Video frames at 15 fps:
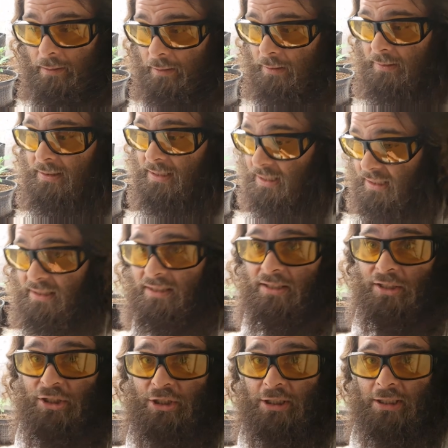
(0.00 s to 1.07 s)
is this
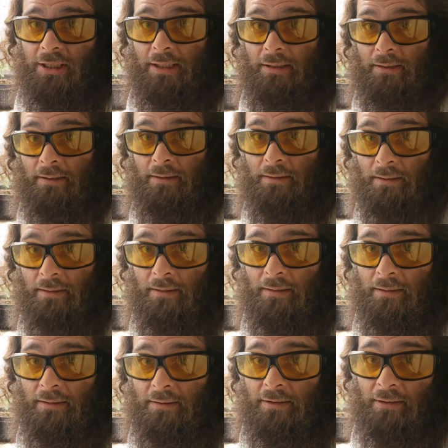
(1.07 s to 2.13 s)
legit
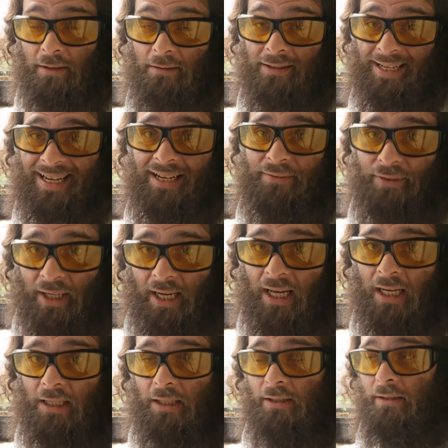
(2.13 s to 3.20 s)
Skunk
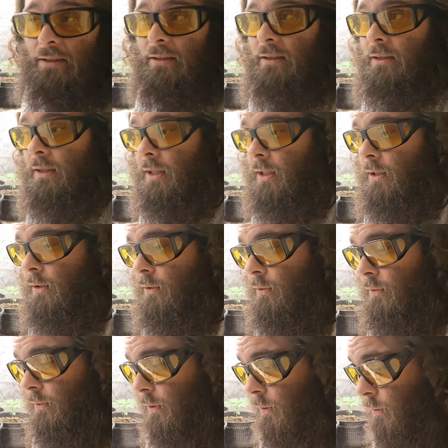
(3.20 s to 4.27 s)
Afghani?
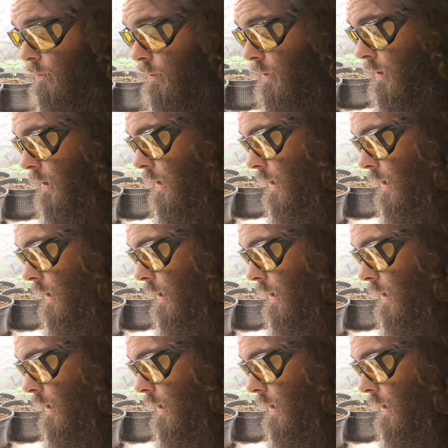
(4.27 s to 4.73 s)
So